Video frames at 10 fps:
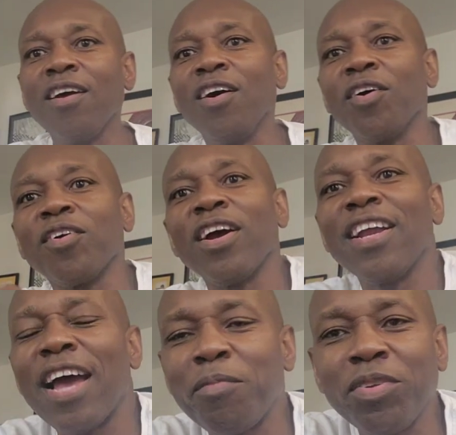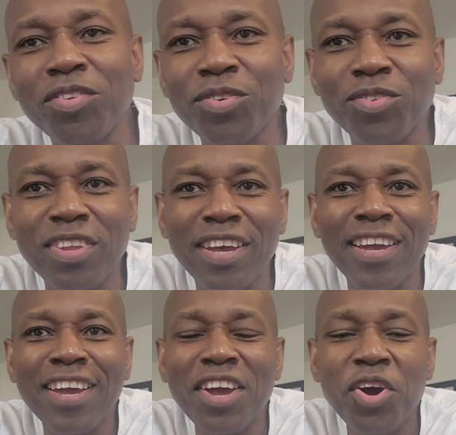All right, happy Tuesday.
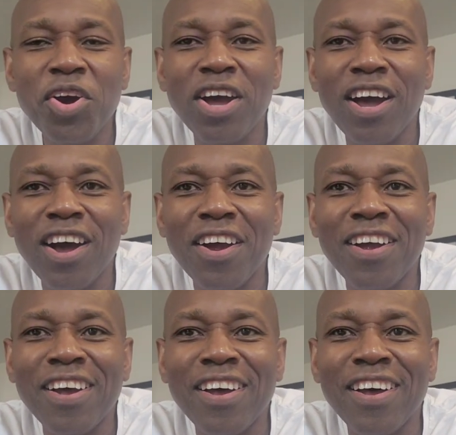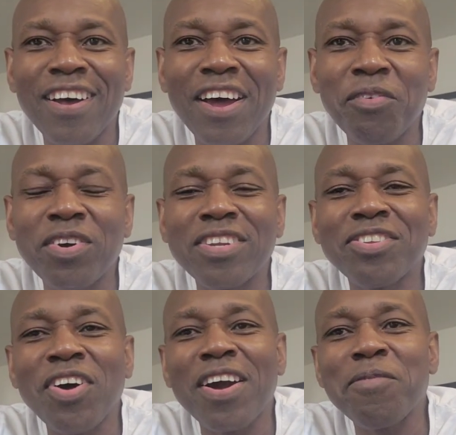Uh, I wanted to
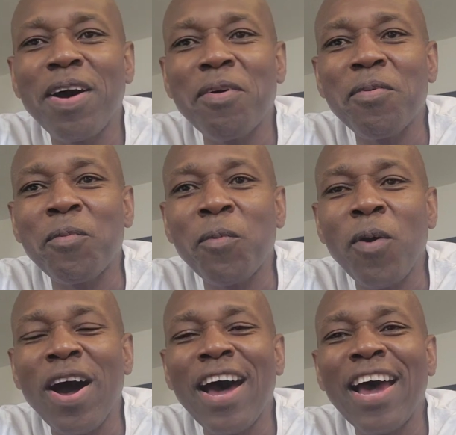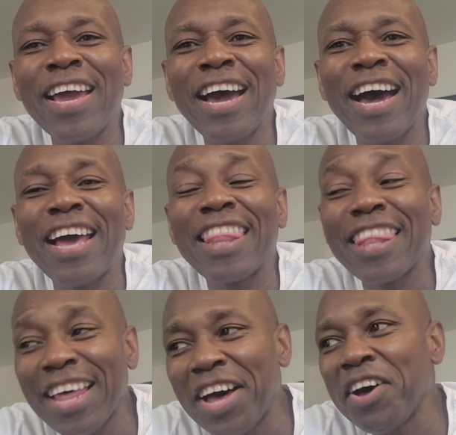talk about why I
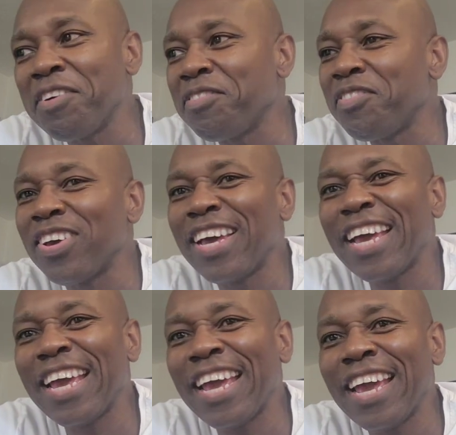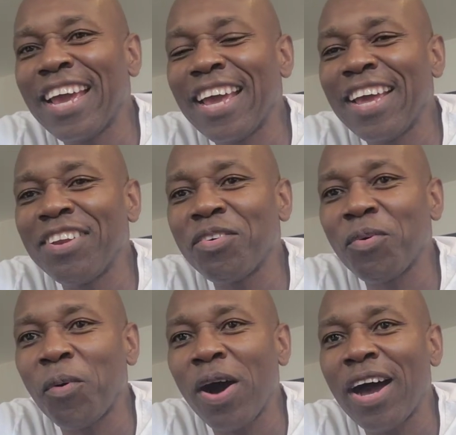love and
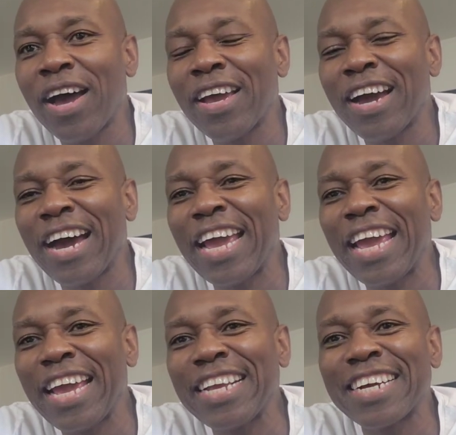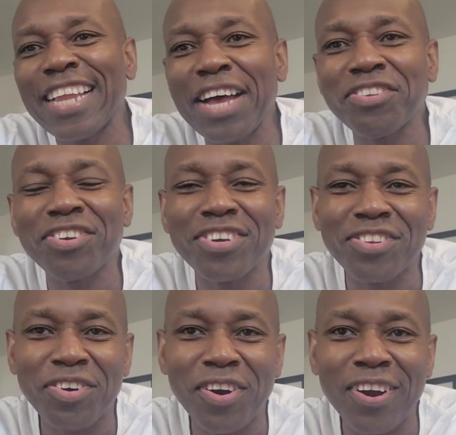why I hate classical
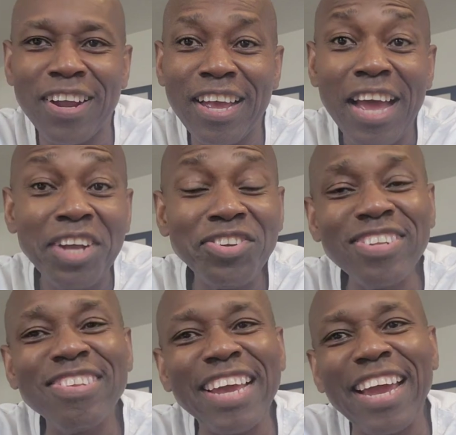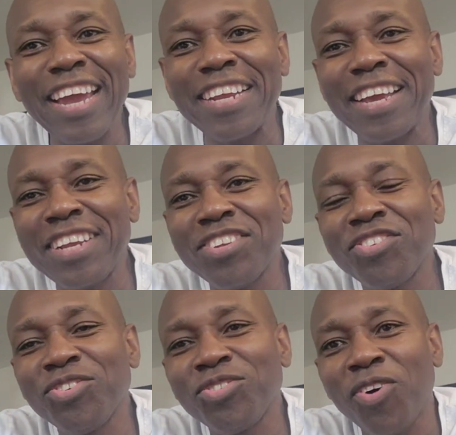guitar. I shouldn't say hate. Hate is
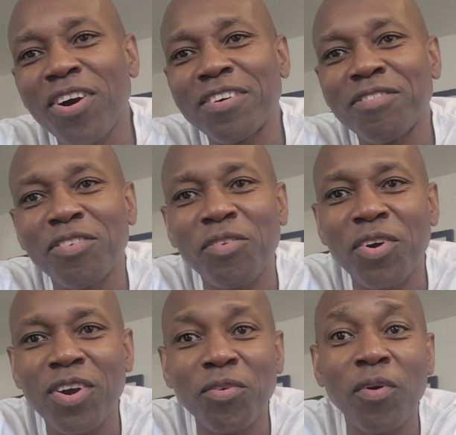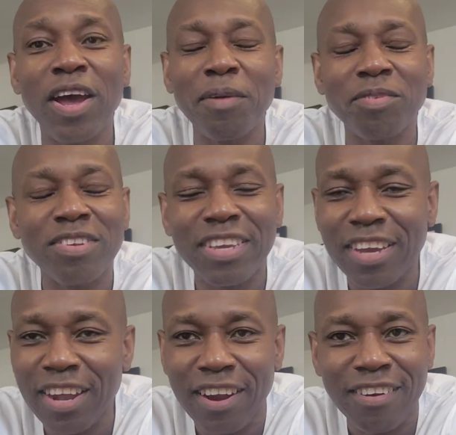too strong of a word. Why I'm
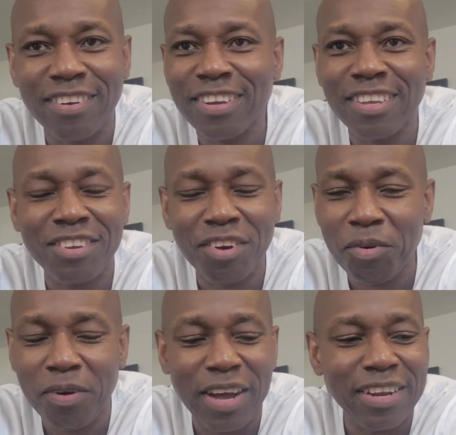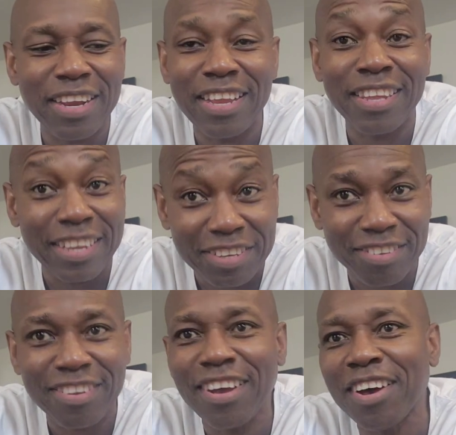scared, you know what, list
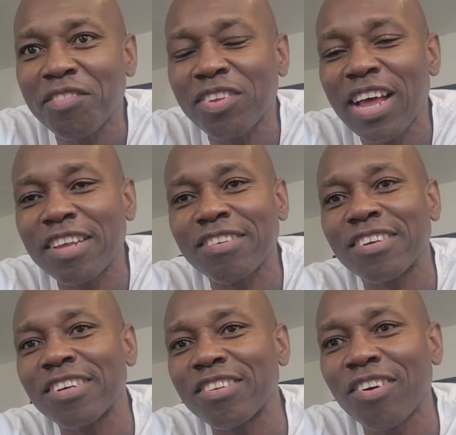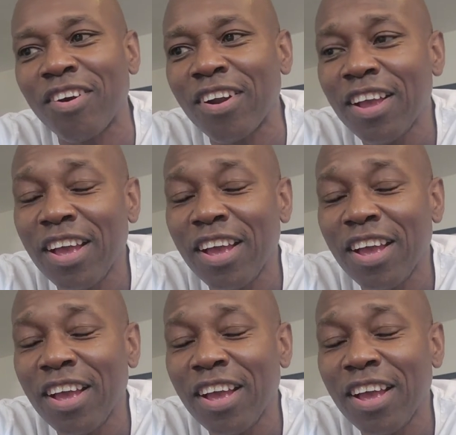of classical guitar.